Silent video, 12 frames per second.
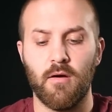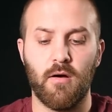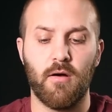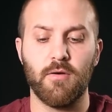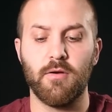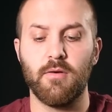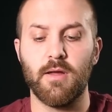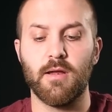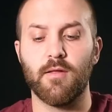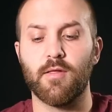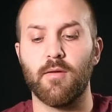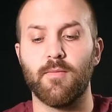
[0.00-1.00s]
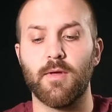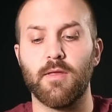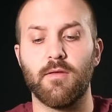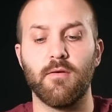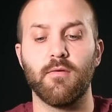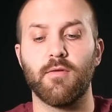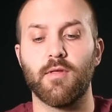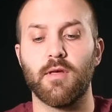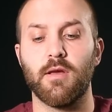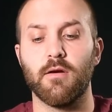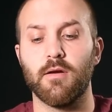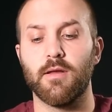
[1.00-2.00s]
all you need is something to
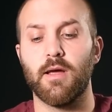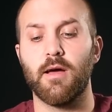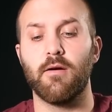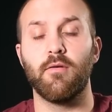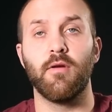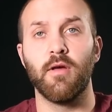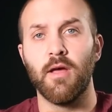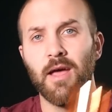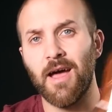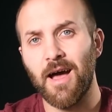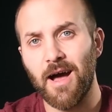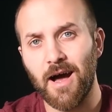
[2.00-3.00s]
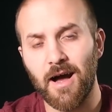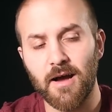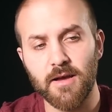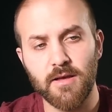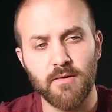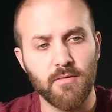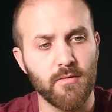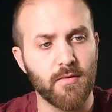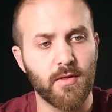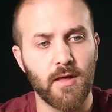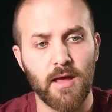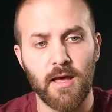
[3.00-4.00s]
secure it down. I
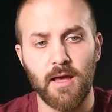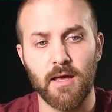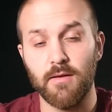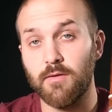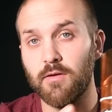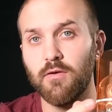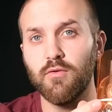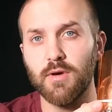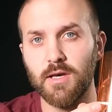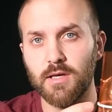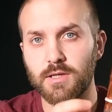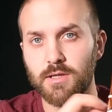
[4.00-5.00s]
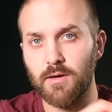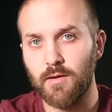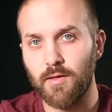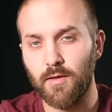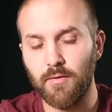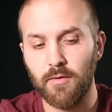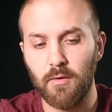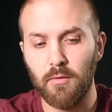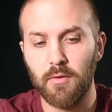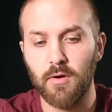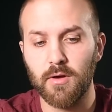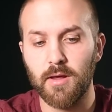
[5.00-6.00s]
use a two inch
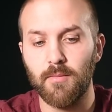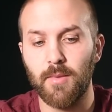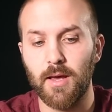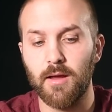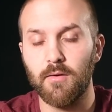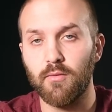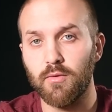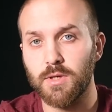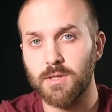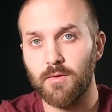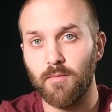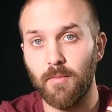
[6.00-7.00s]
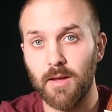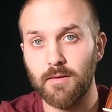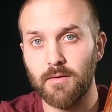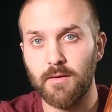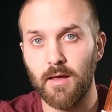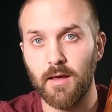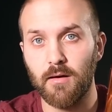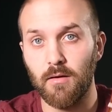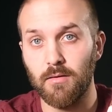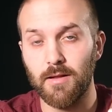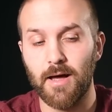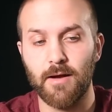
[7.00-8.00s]
silicone cooking band, which is meant to take a
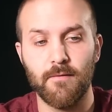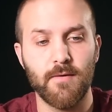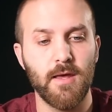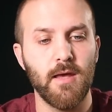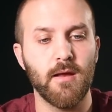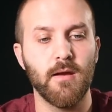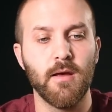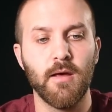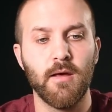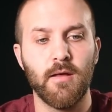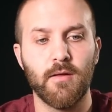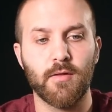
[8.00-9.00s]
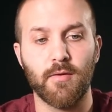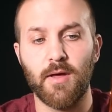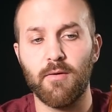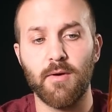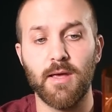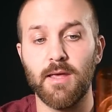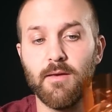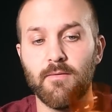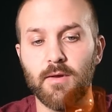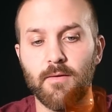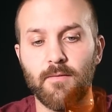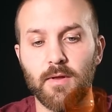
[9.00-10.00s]
lot of heat. So that way,
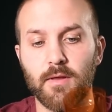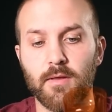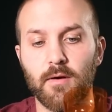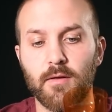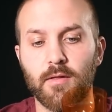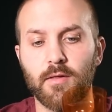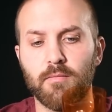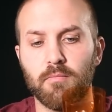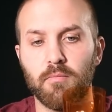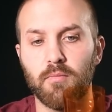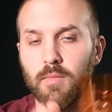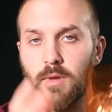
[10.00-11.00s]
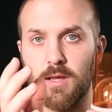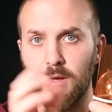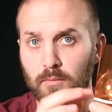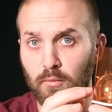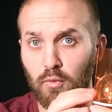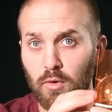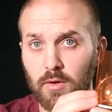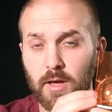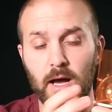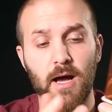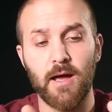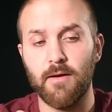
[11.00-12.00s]
even if it does get really
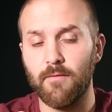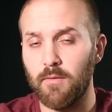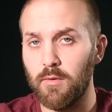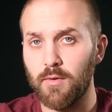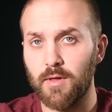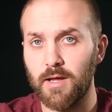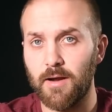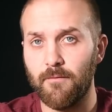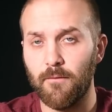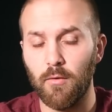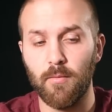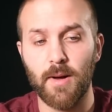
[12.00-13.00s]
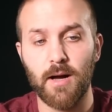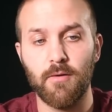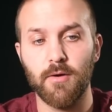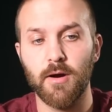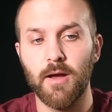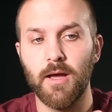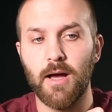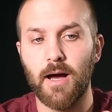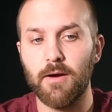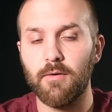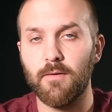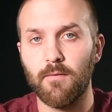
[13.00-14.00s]
hot if I'm using it at full power,
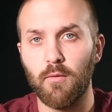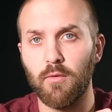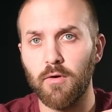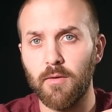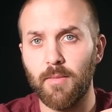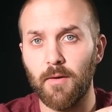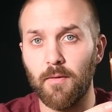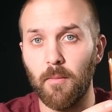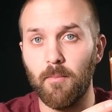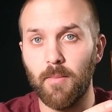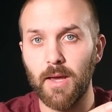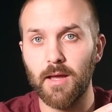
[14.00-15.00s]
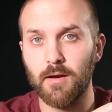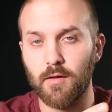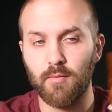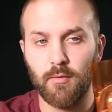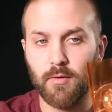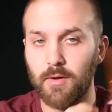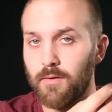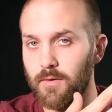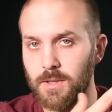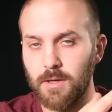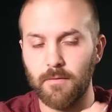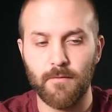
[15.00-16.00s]
I don't have to worry about the band exploding and the
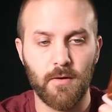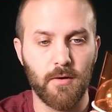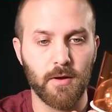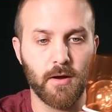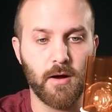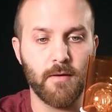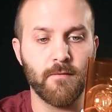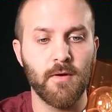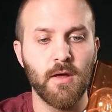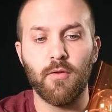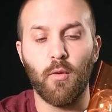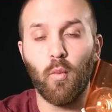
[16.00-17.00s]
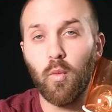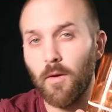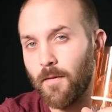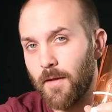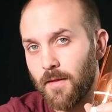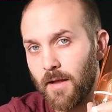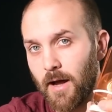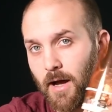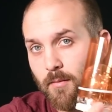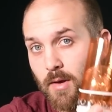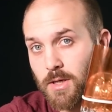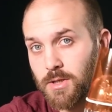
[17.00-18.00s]
gel falling off. The one thing that
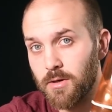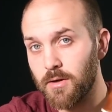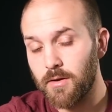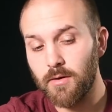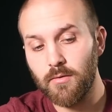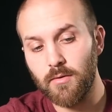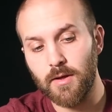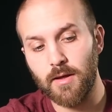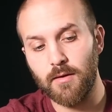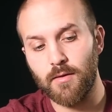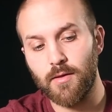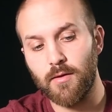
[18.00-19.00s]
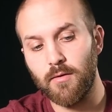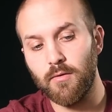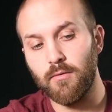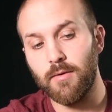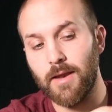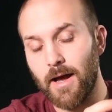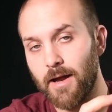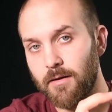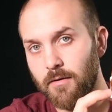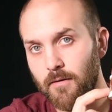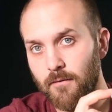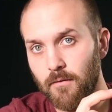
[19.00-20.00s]
I make sure to do is to
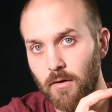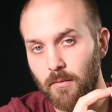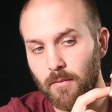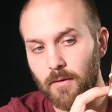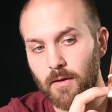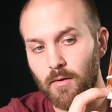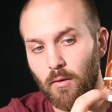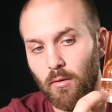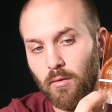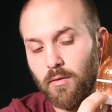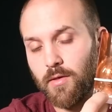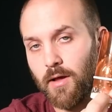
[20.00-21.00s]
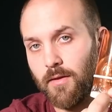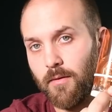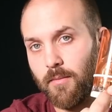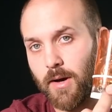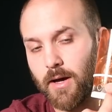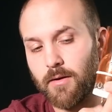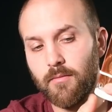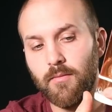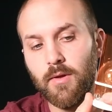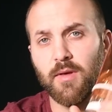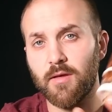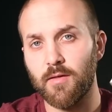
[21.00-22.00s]
not cover up these holes on the
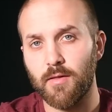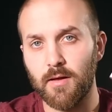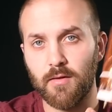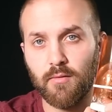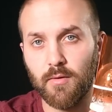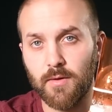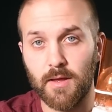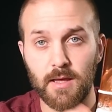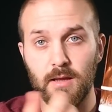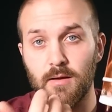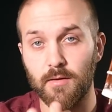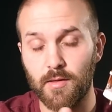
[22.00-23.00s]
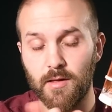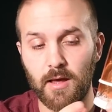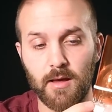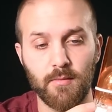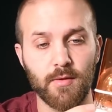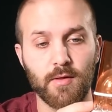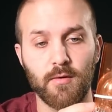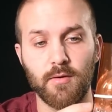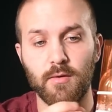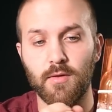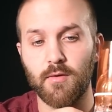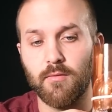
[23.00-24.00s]
bottom because that's where the heat escapes. So
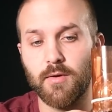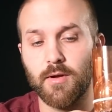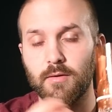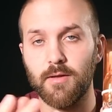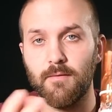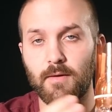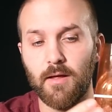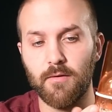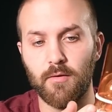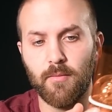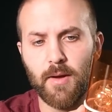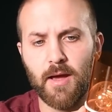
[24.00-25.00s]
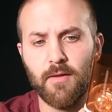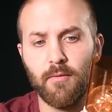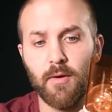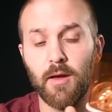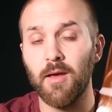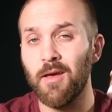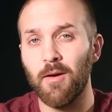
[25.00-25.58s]
you still want to leave that little pathway.